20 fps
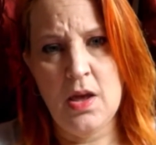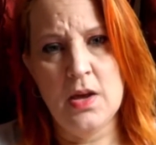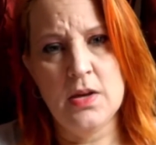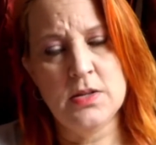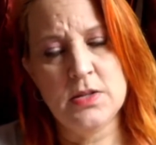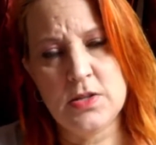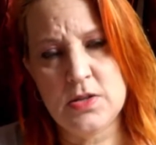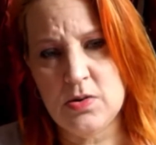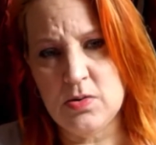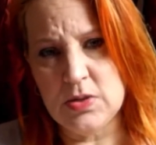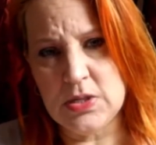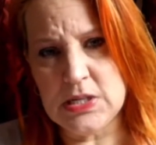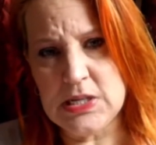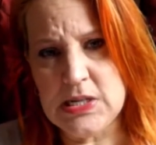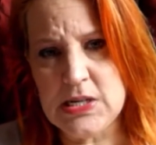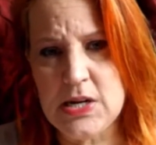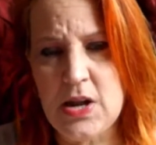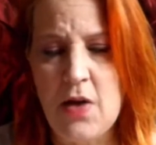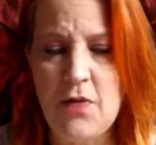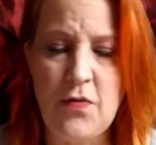
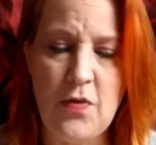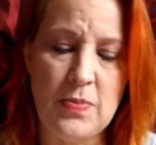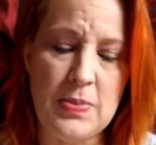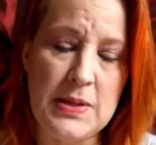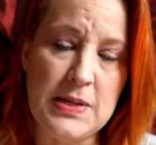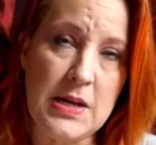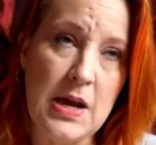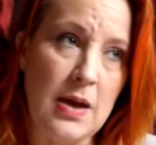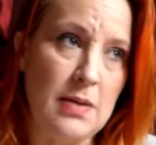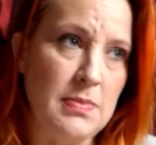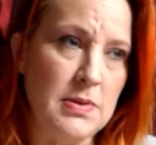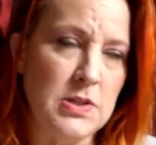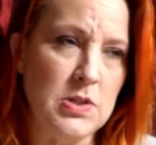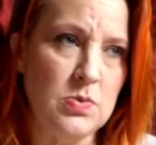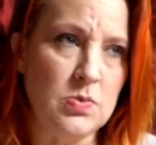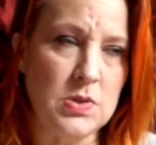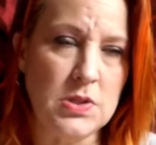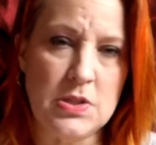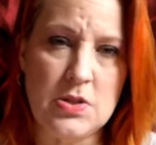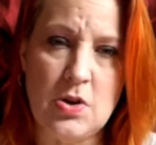Susan from the time that she
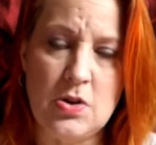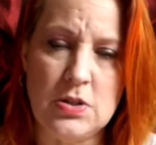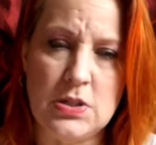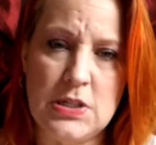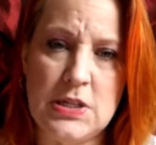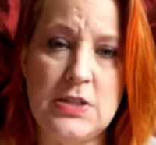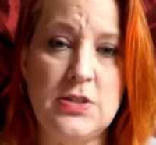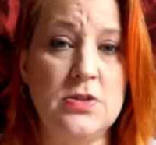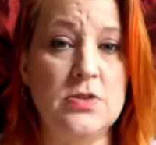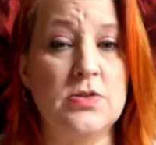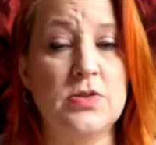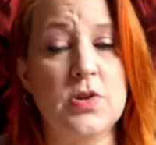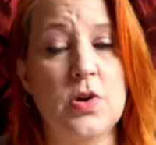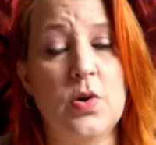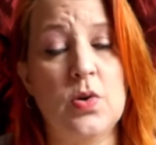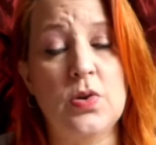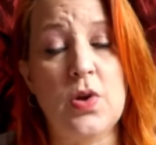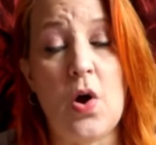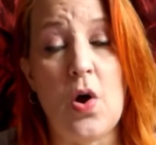was 13 years old